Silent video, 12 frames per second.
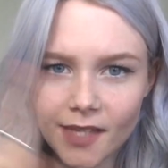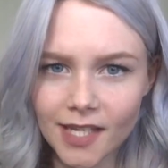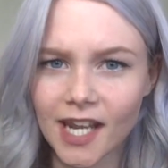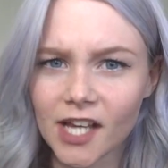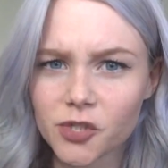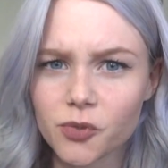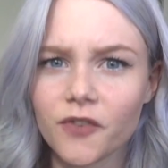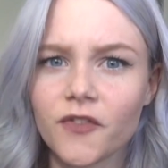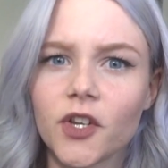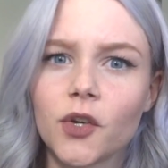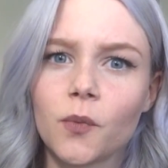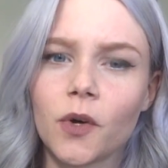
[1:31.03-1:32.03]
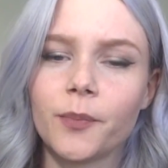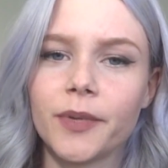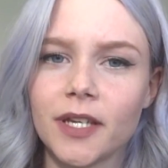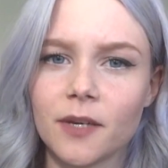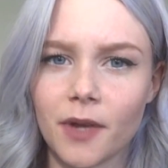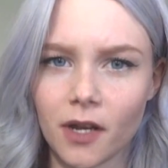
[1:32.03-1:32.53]
next review will
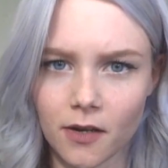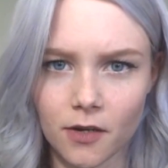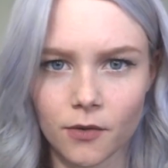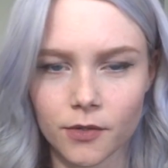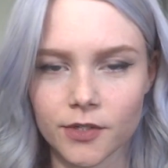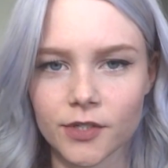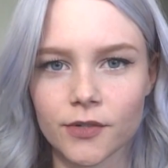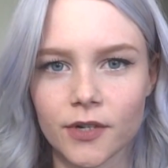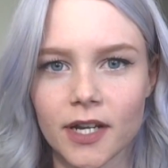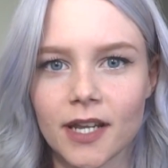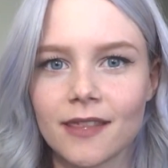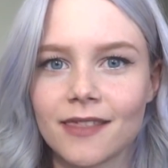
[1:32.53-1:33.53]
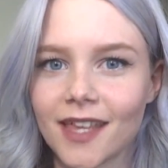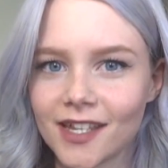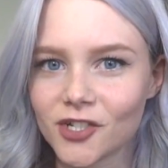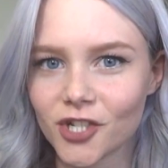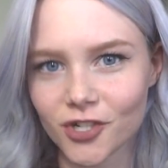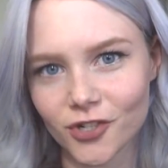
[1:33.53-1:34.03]
be American Horror Story,
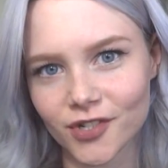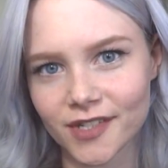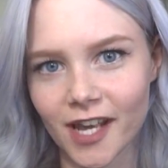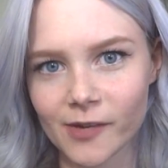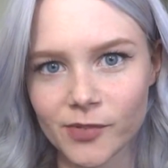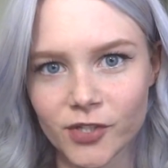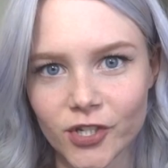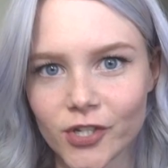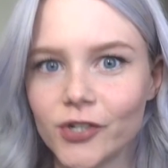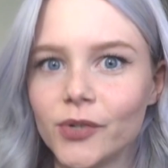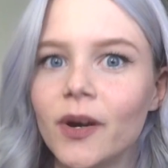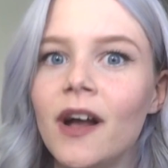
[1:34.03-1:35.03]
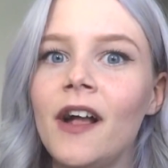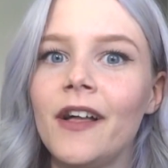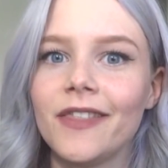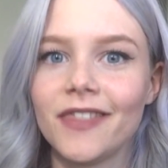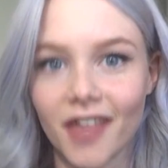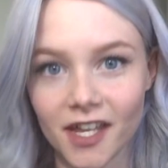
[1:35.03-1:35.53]
then Ginger Snaps 2,
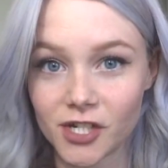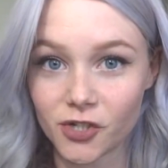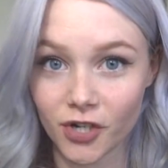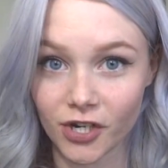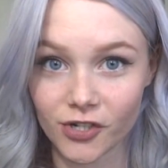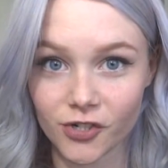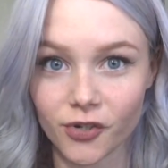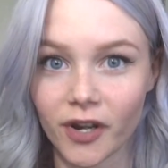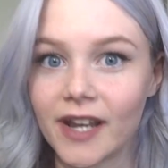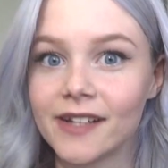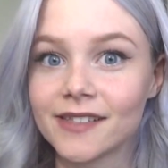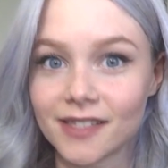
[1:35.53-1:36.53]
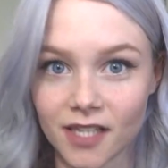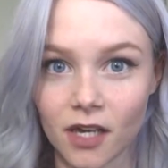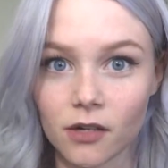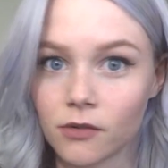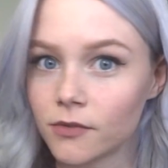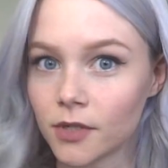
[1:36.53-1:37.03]
then Trick or Treat.
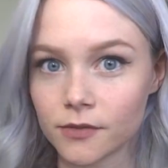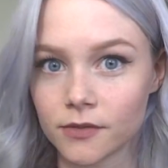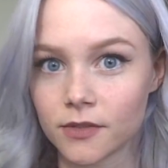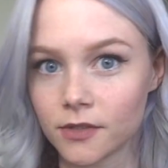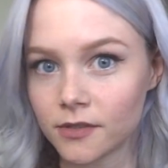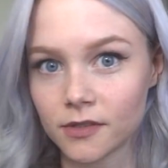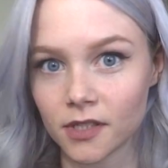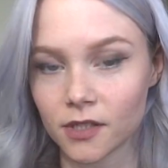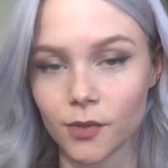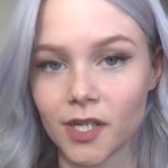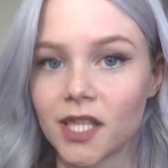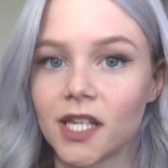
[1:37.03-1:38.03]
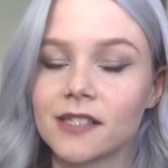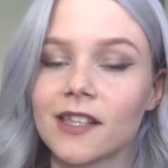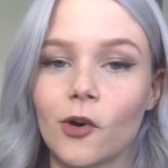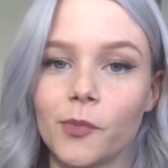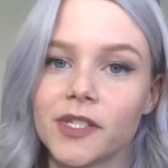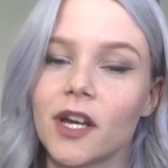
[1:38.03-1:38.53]
So those are the 3 things
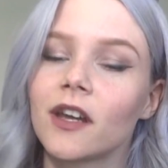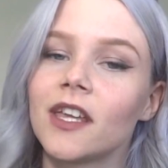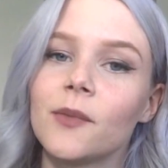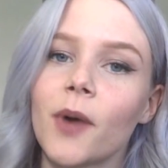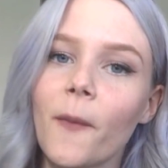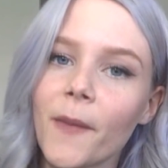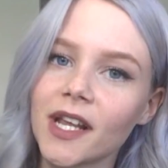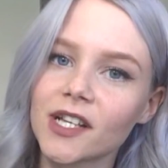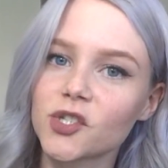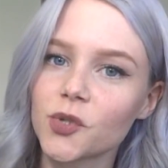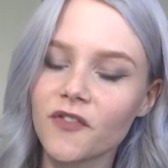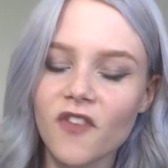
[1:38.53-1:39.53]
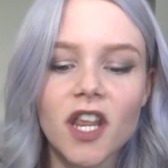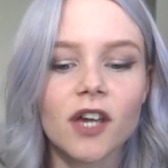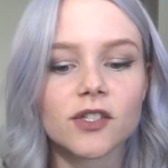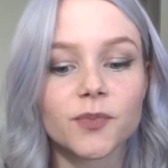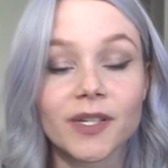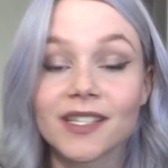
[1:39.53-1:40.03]
I will be talking about in my next 3
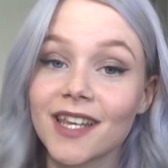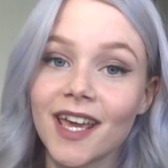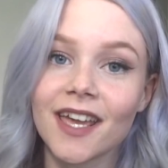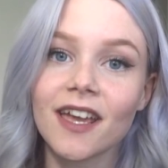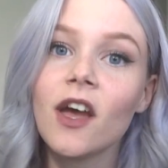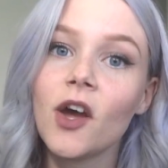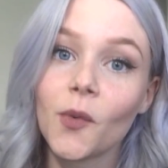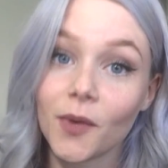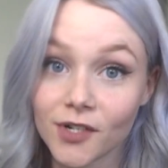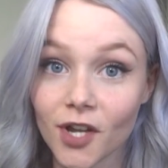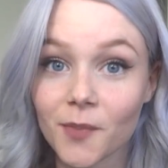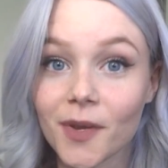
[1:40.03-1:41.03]
videos. But today we are talking